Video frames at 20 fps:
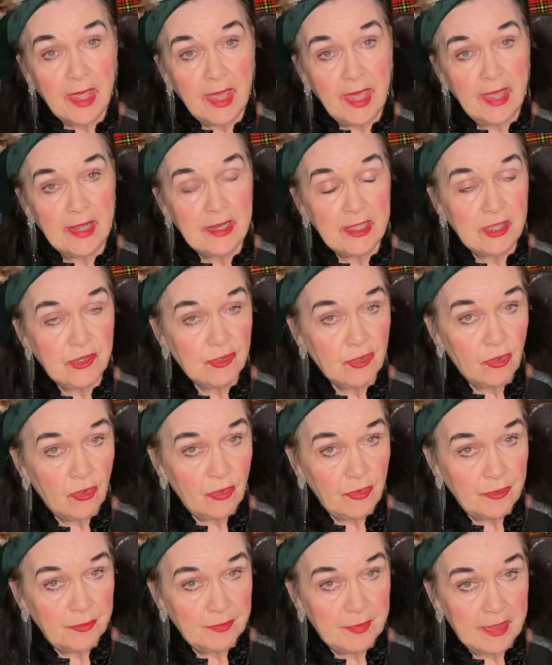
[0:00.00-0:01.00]
And he
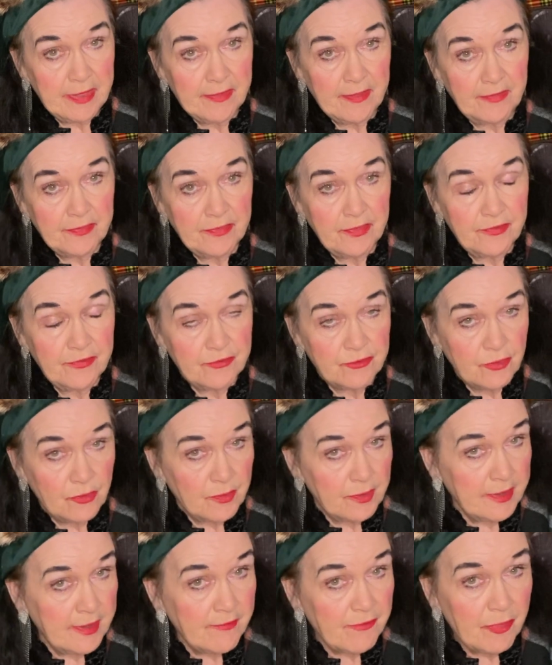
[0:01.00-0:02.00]
told me that the
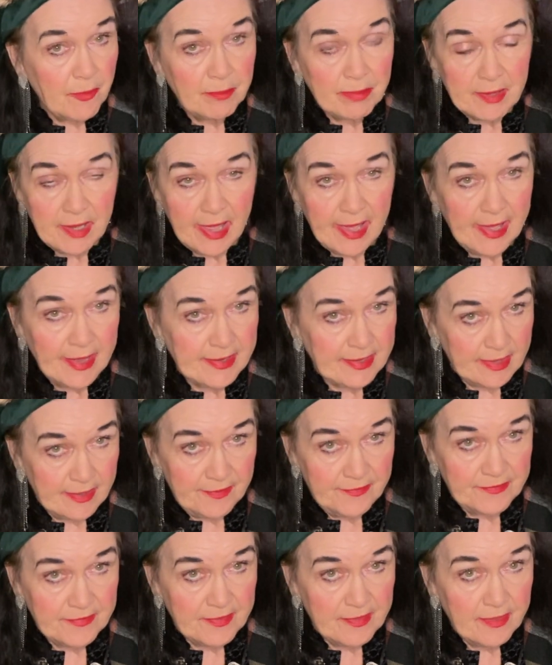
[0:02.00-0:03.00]
story of the plaid
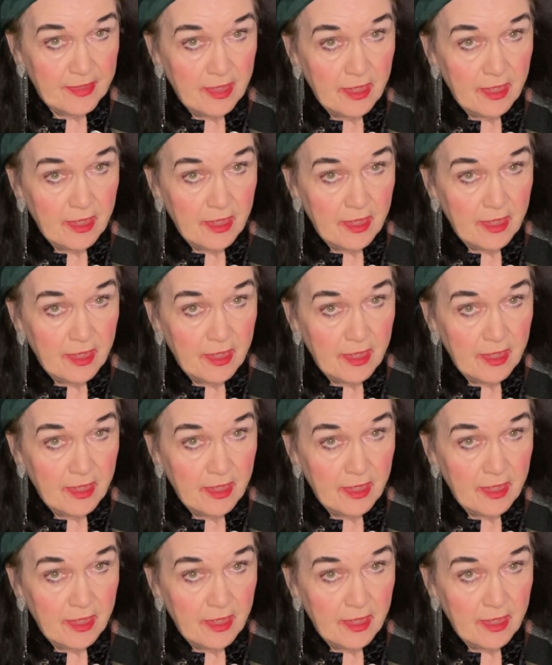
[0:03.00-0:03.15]
is